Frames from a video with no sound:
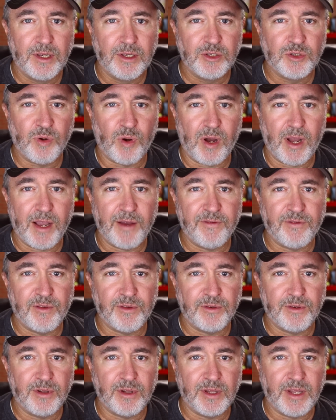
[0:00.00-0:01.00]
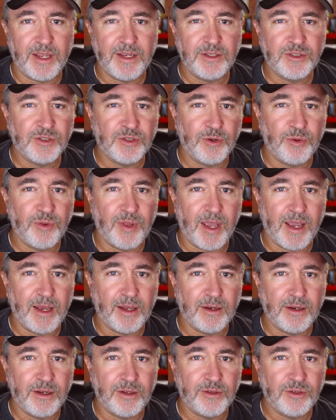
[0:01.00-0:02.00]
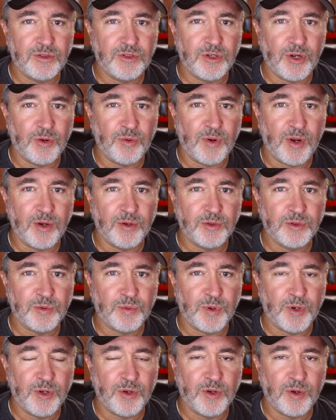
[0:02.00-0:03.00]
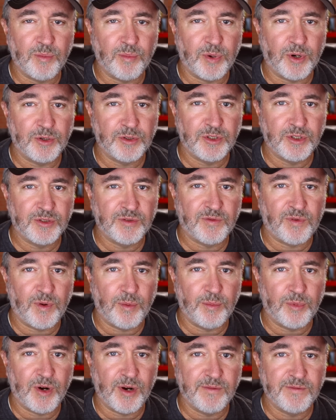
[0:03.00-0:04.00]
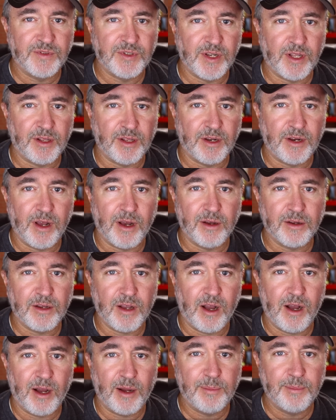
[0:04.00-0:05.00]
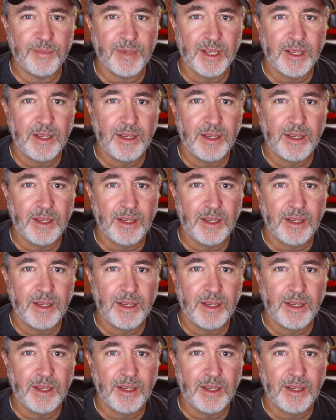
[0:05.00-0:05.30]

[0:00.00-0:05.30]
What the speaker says: So I'll have links to that in the show notes where you can purchase from Revzilla.com.